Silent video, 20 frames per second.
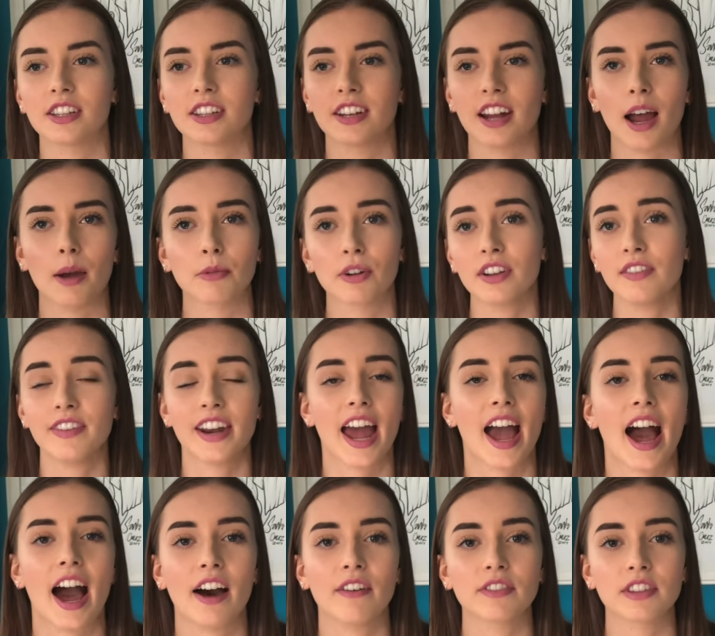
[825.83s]
of the time or even
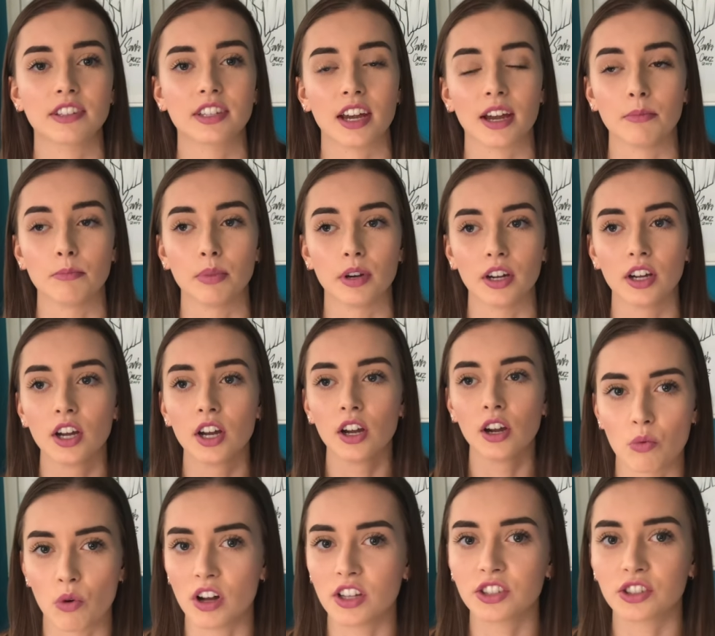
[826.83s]
half the time, but
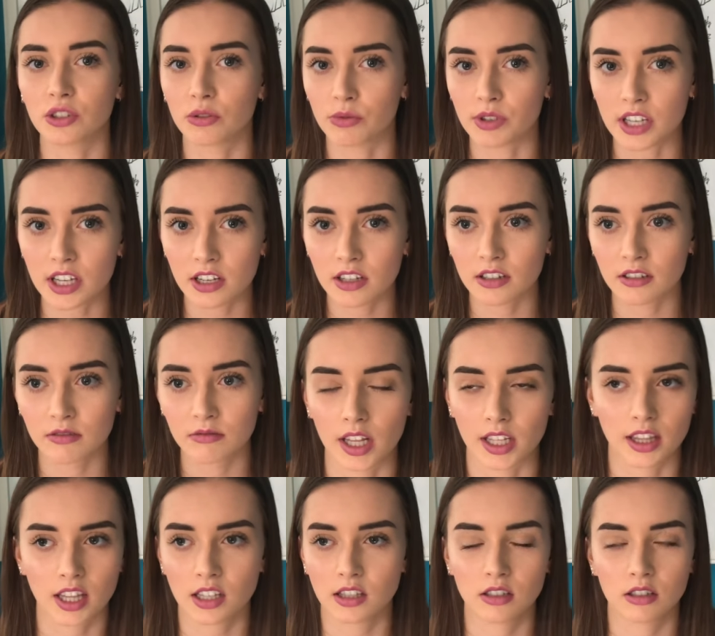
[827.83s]
once a week,
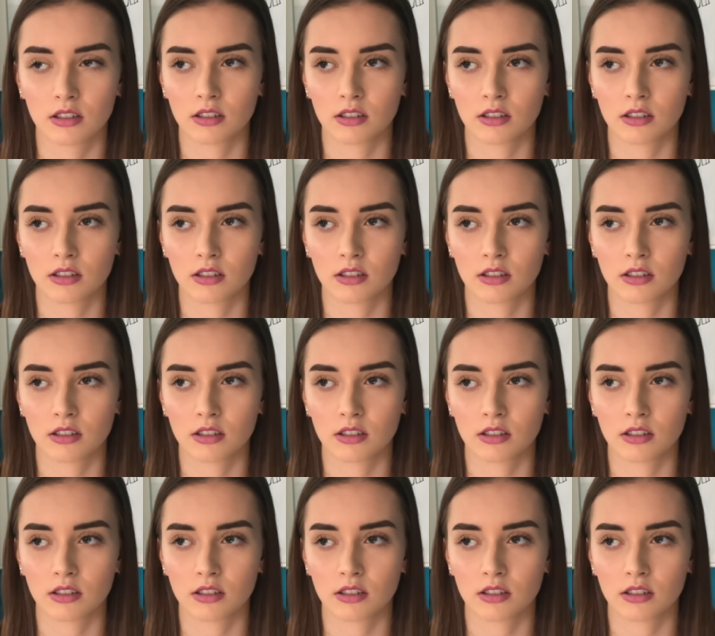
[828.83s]
like